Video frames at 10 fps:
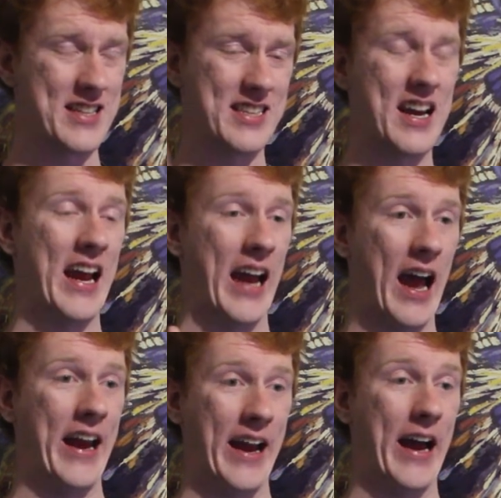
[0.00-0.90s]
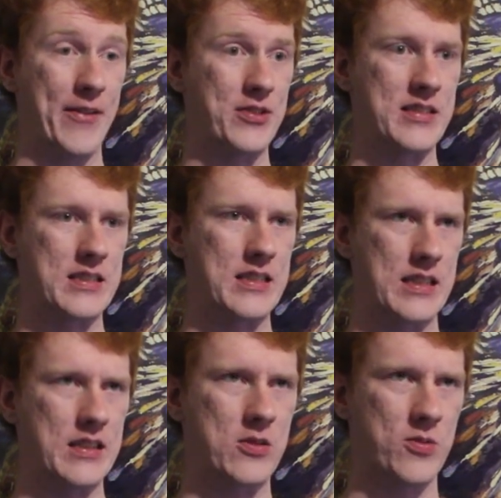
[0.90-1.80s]
I said, I haven't
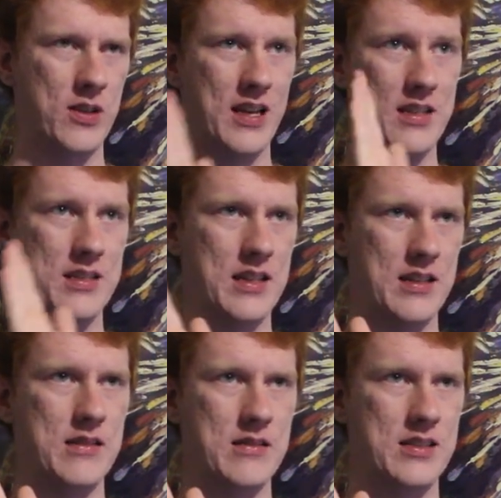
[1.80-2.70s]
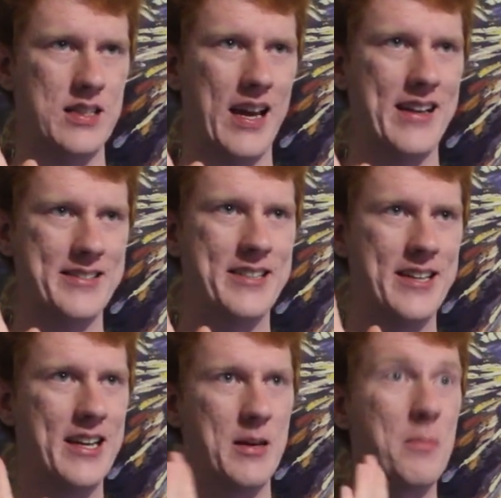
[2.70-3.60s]
seen 2018's yet,
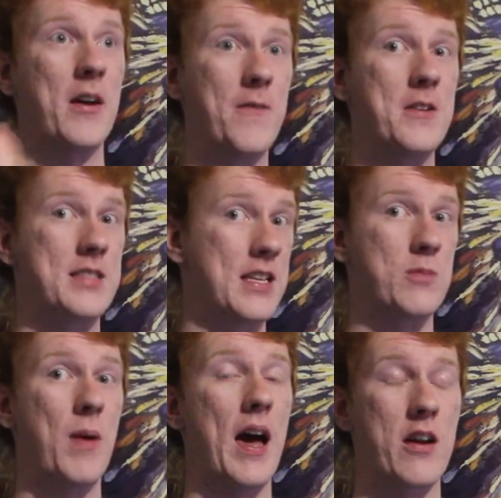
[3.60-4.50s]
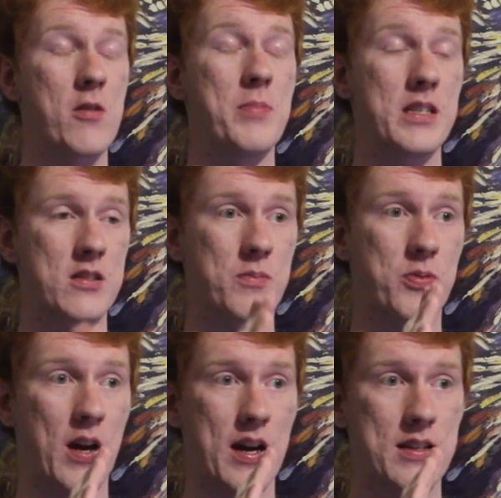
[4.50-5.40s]
but if it's this bad, I'll be
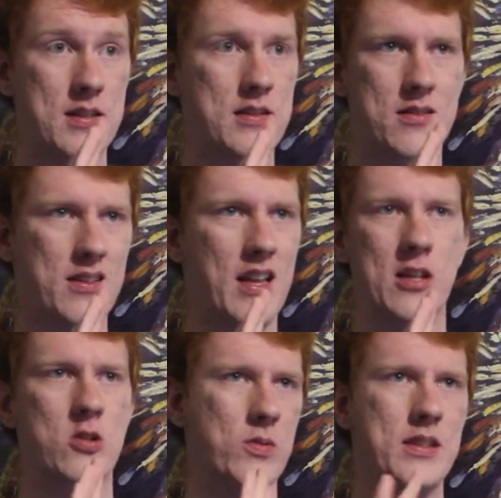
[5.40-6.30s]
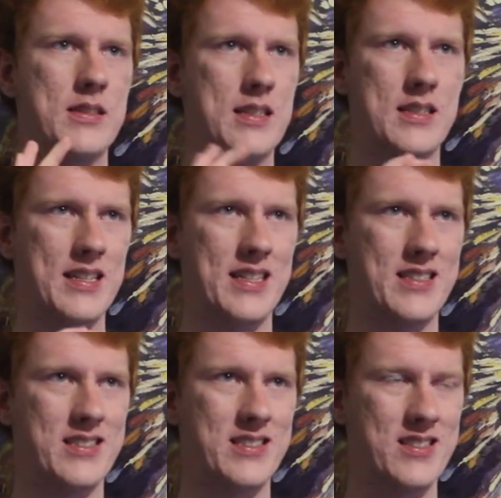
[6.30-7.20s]
surprised. Like,
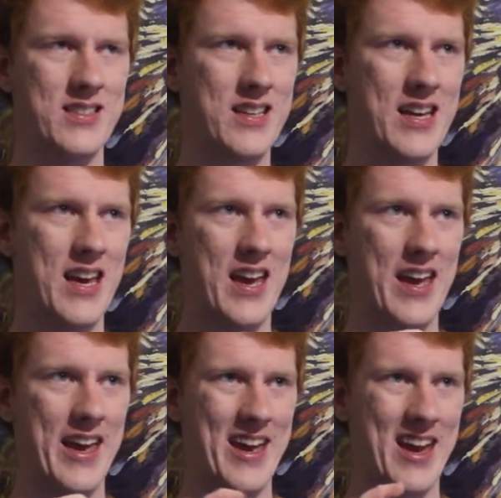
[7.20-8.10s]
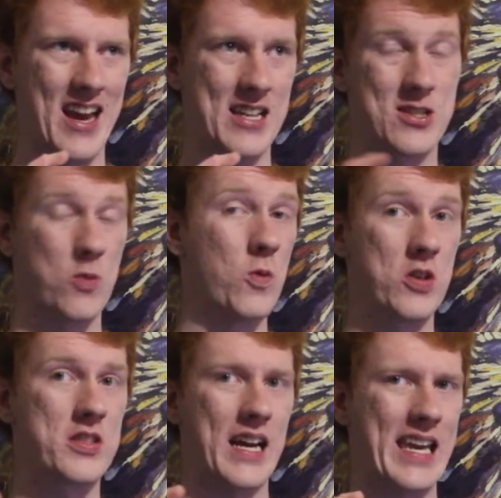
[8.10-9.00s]
2016's is the
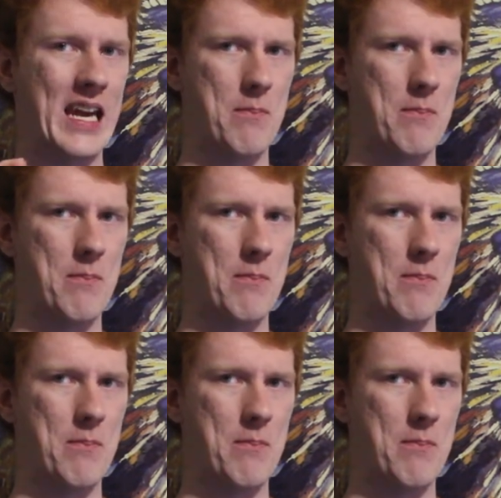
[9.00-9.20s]
worst I can